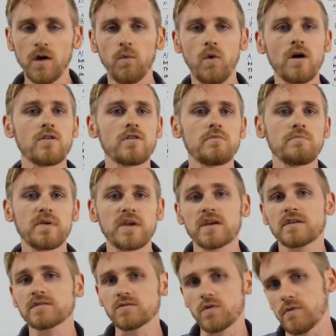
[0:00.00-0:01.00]
one of them
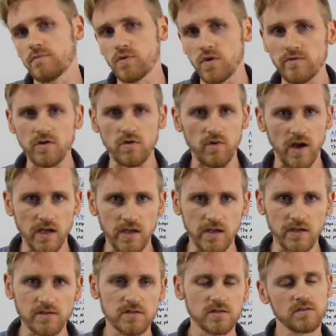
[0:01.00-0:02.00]
being to improve your
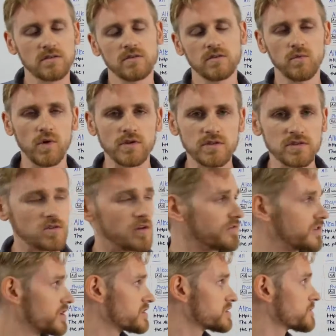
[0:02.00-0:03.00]
rankings, which is
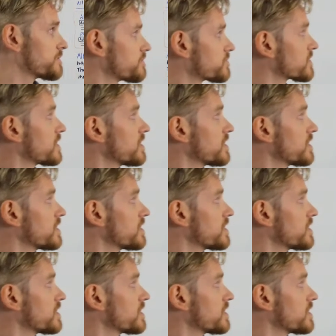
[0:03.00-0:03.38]
obvious.